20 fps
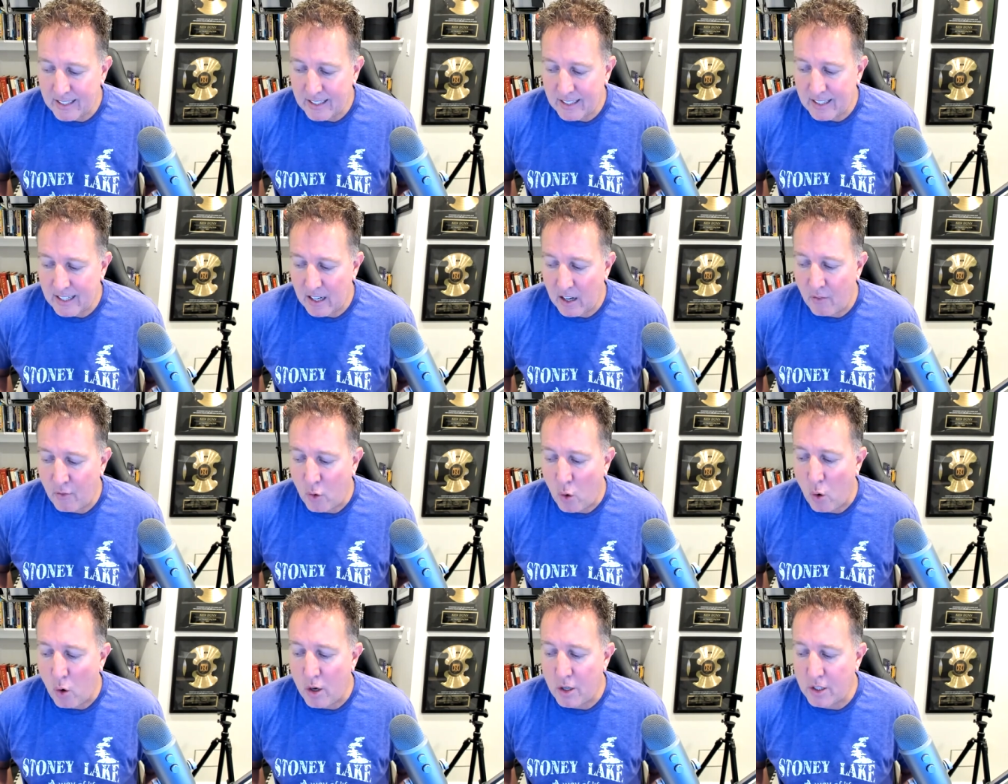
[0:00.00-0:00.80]
of
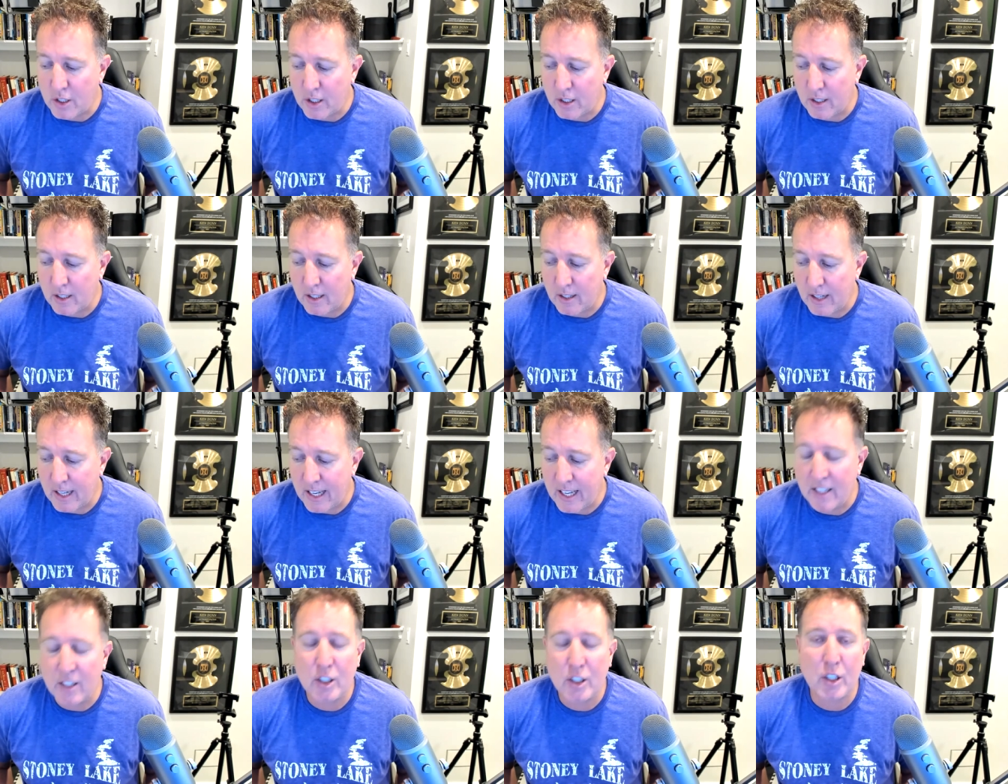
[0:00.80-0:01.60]
course,
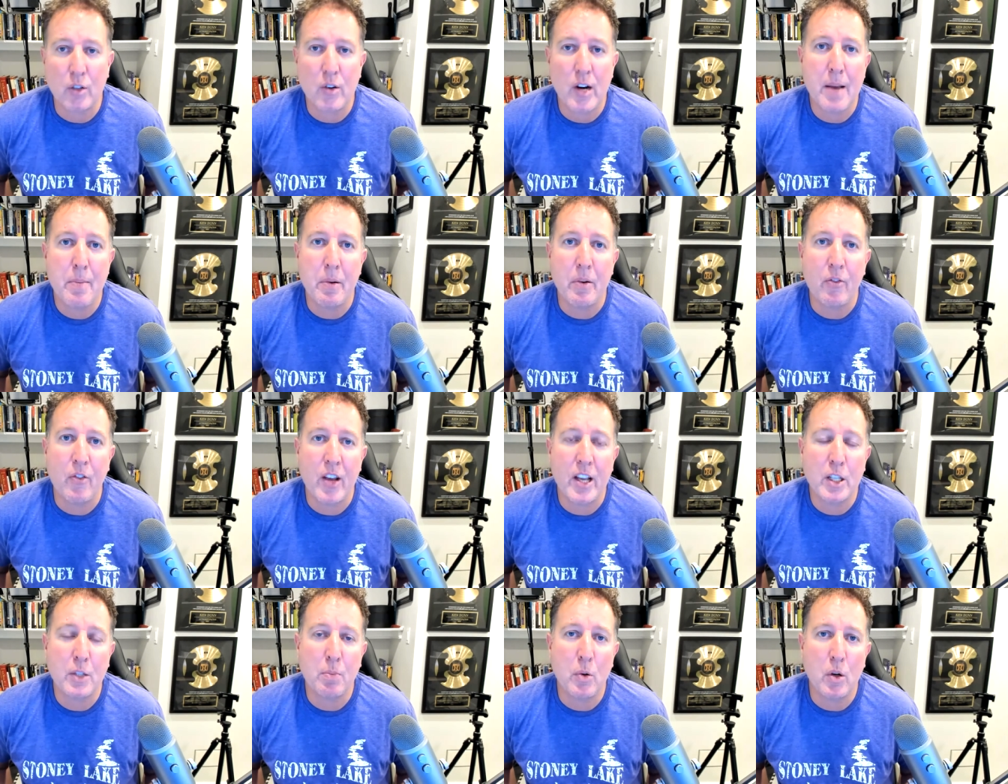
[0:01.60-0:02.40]
Instagram and
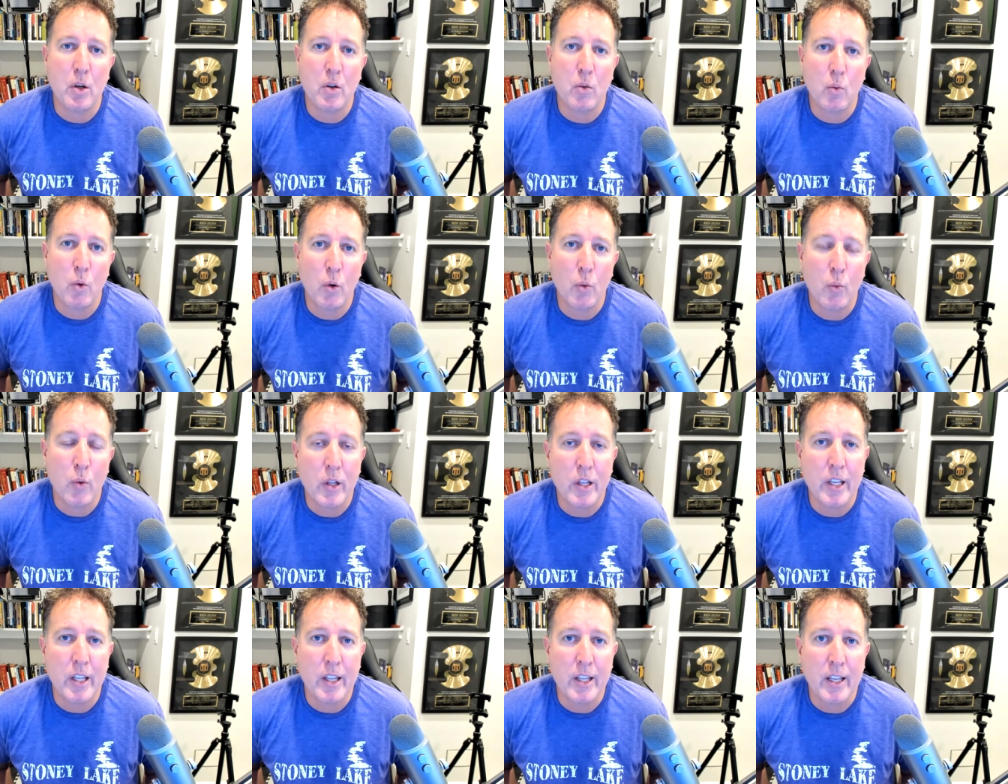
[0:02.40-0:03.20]
Facebook were
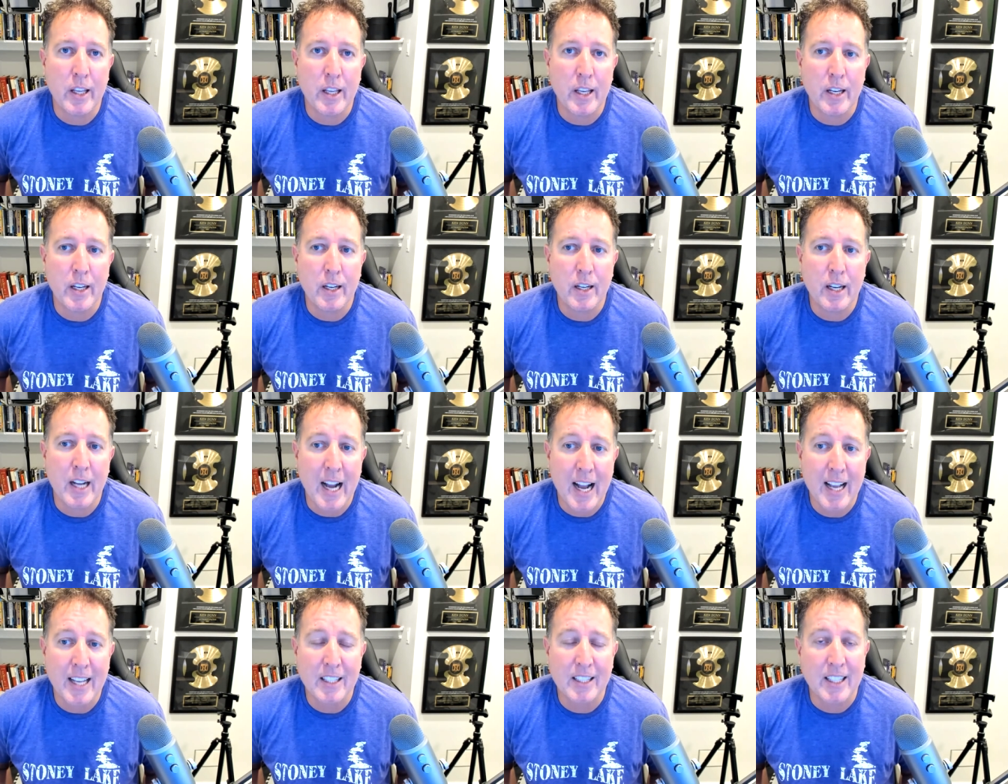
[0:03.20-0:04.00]
really the
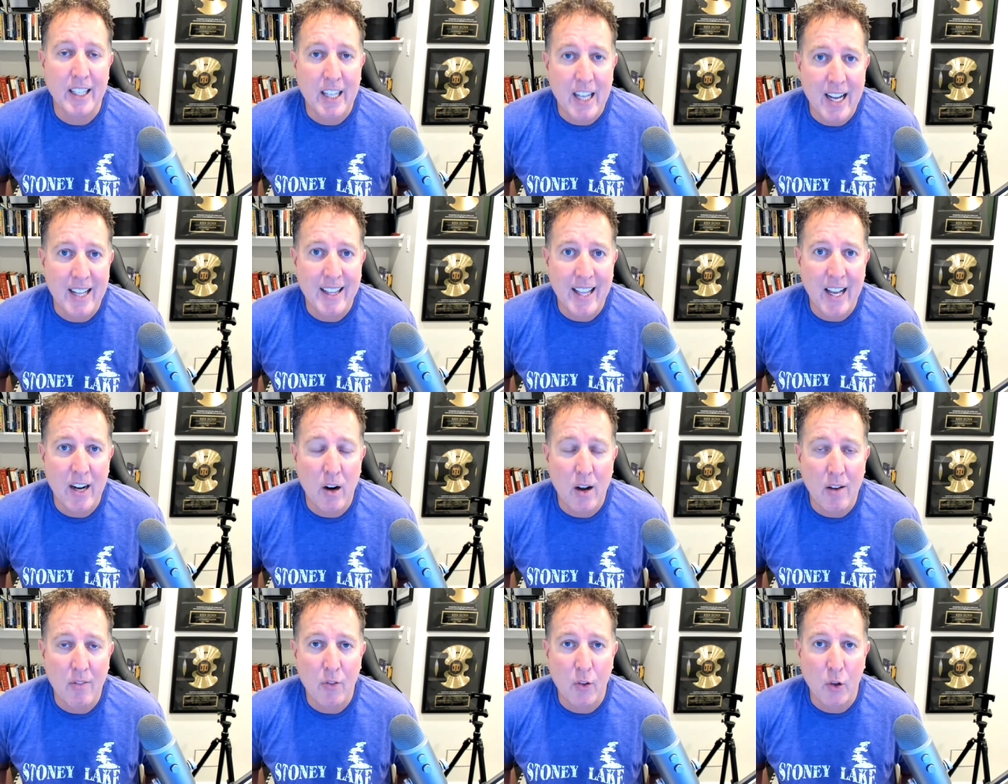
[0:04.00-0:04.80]
guys that got that
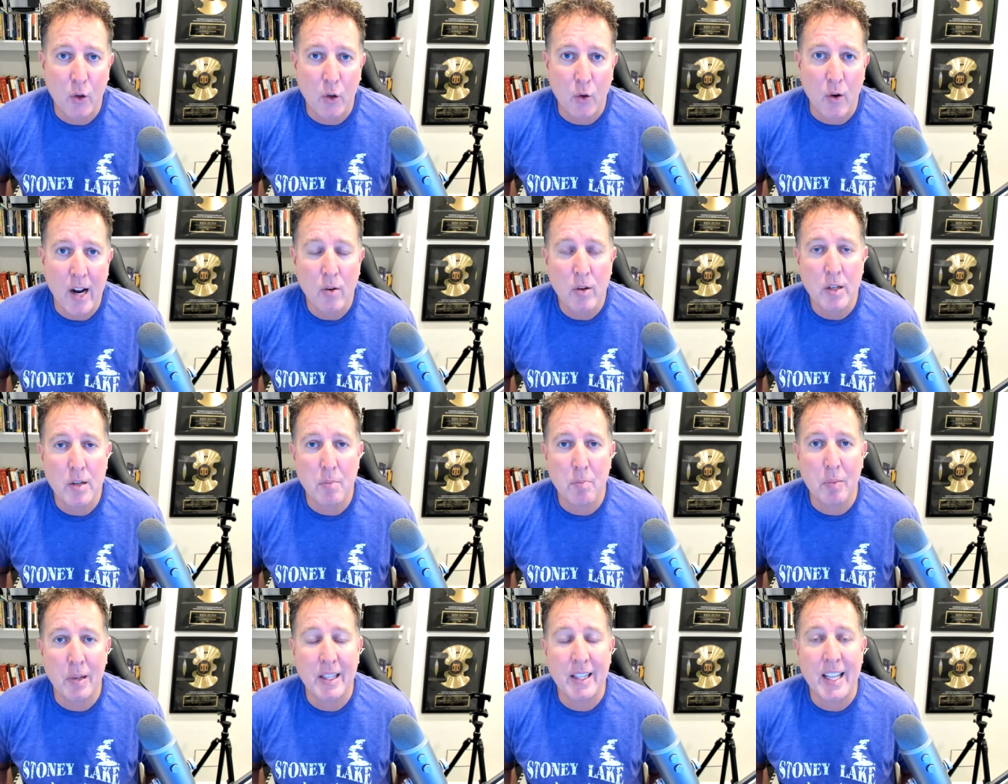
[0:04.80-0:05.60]
off the ground.
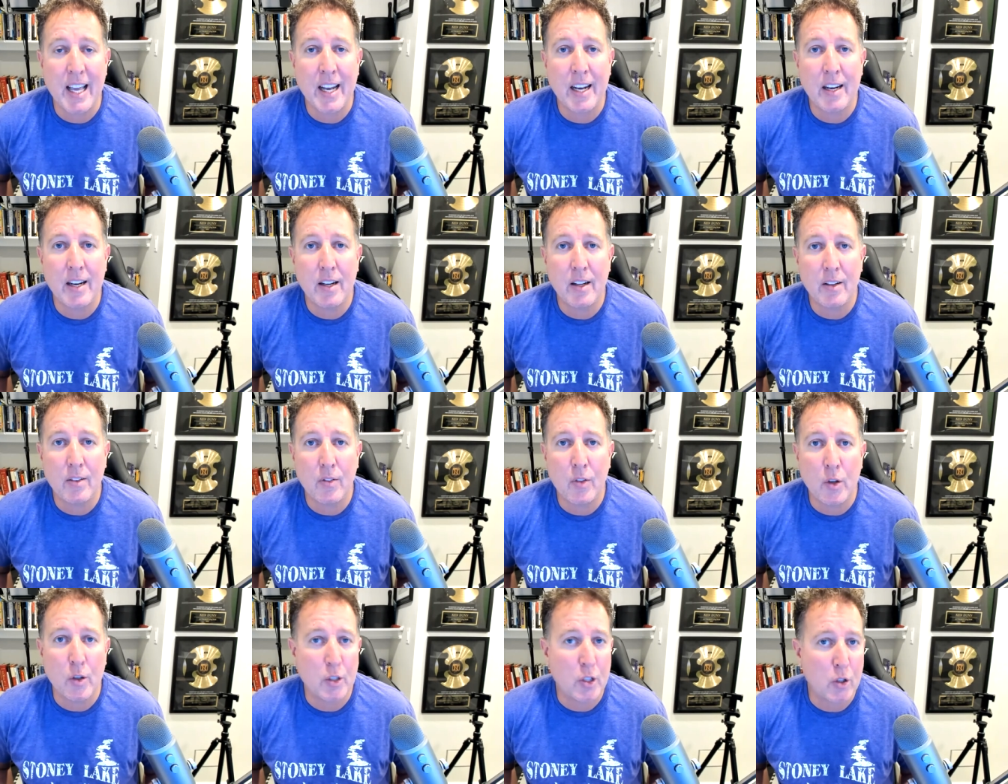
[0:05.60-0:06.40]
But then
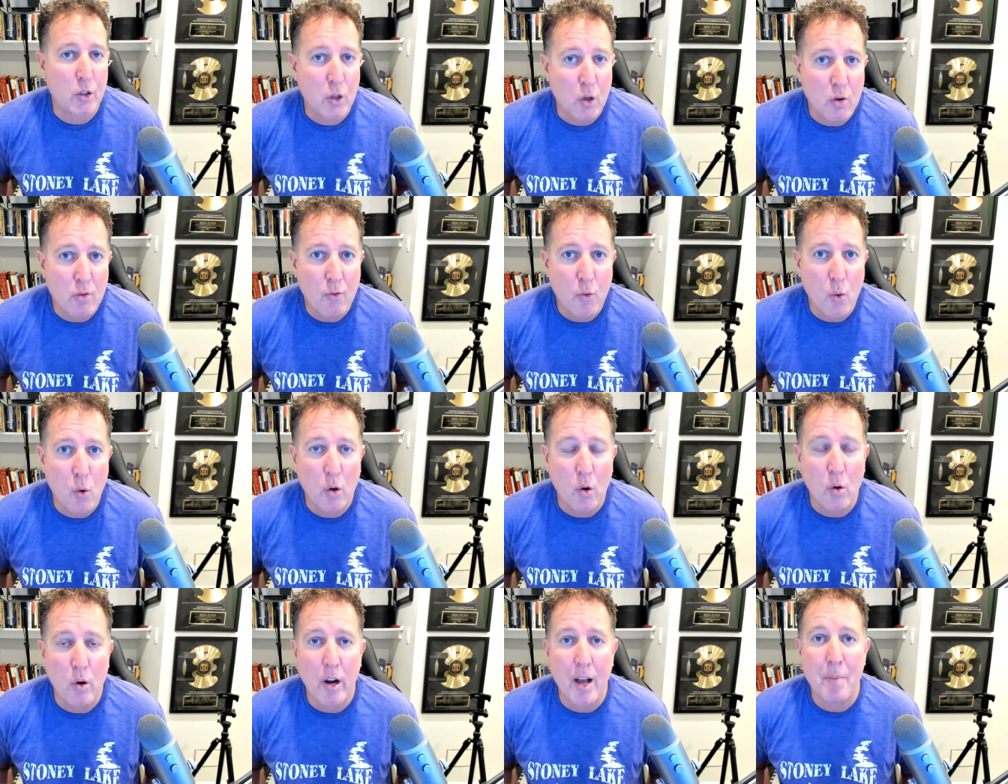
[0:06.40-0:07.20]
there's a turf war
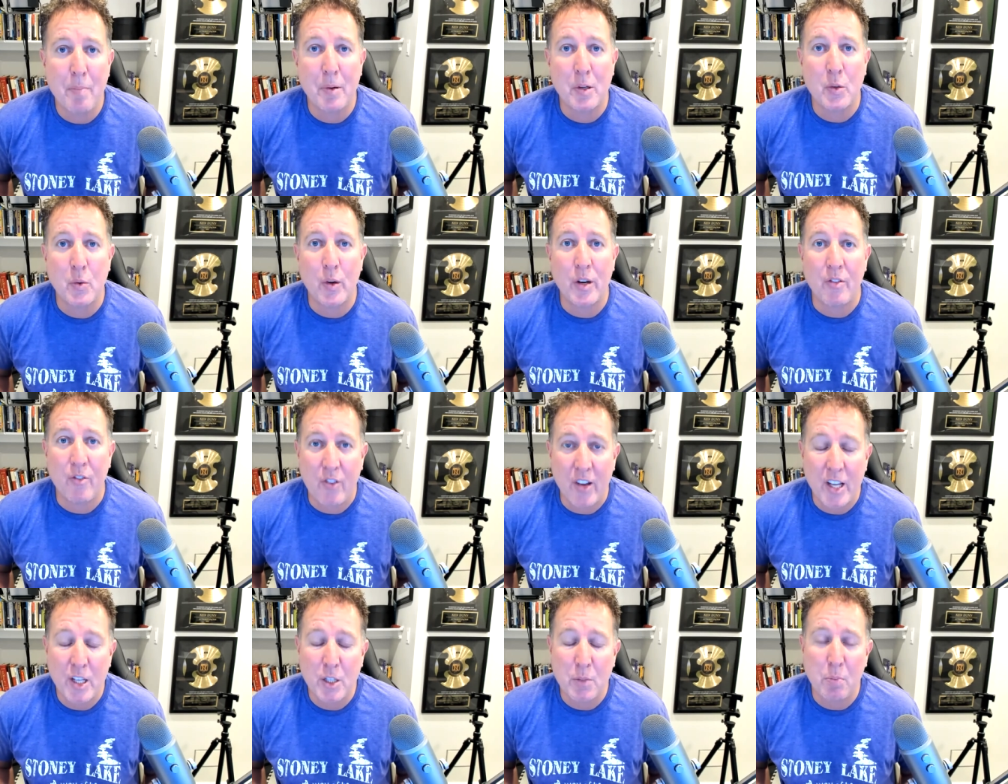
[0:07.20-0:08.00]
going on between
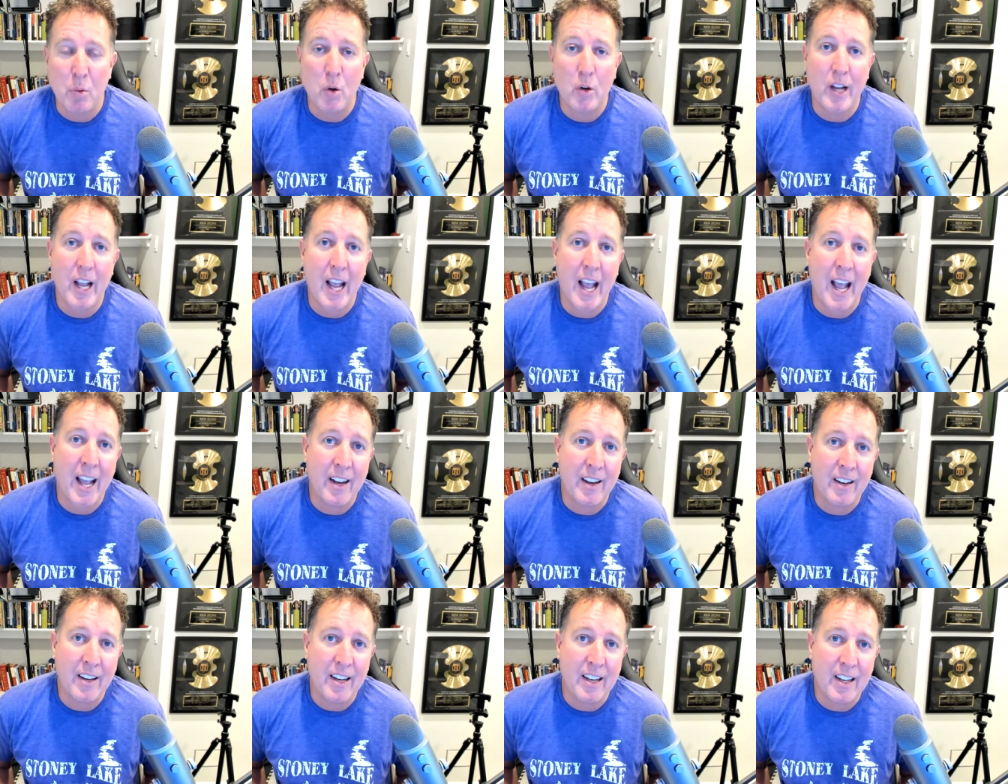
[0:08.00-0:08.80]
Facebook
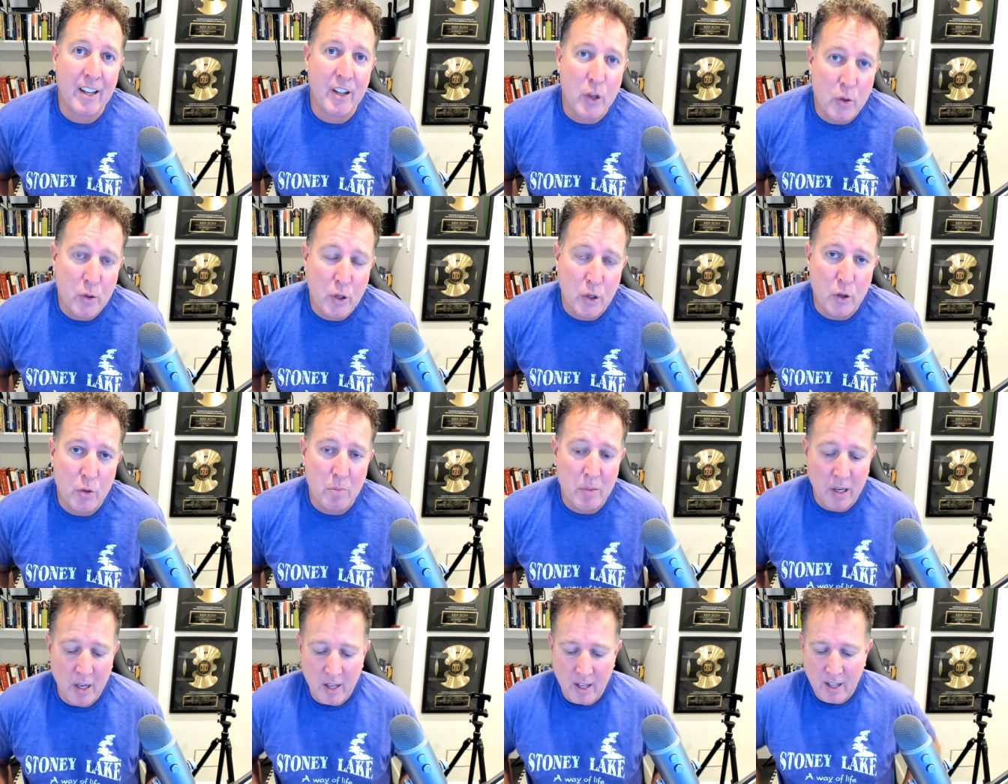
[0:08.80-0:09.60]
and
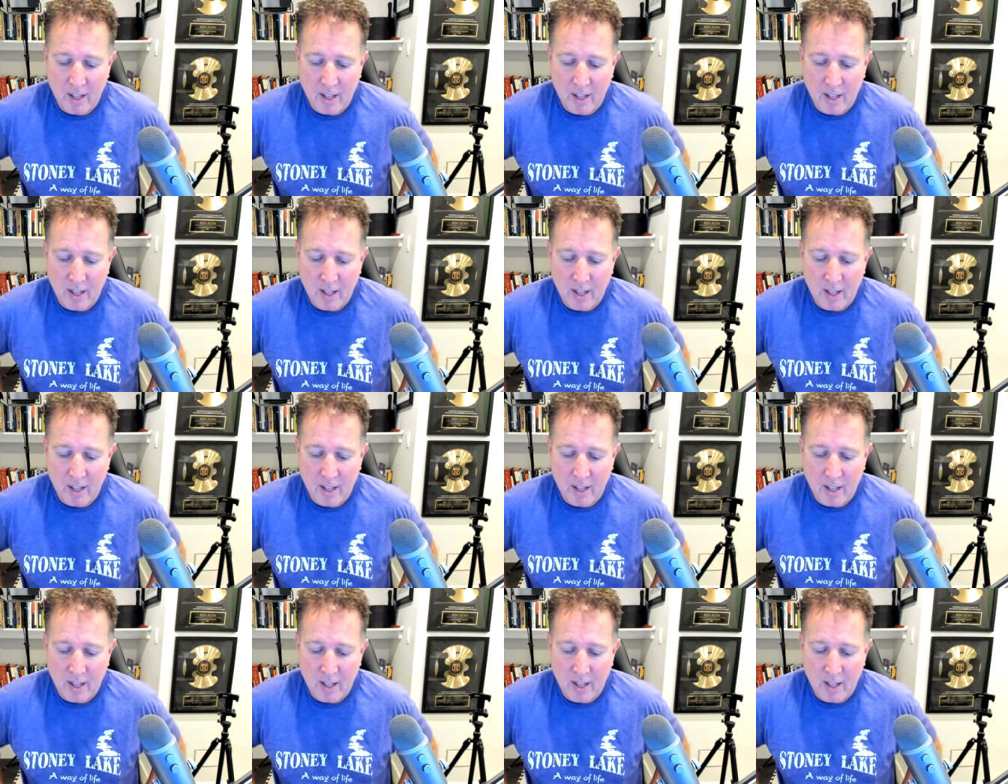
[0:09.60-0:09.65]
YouTube.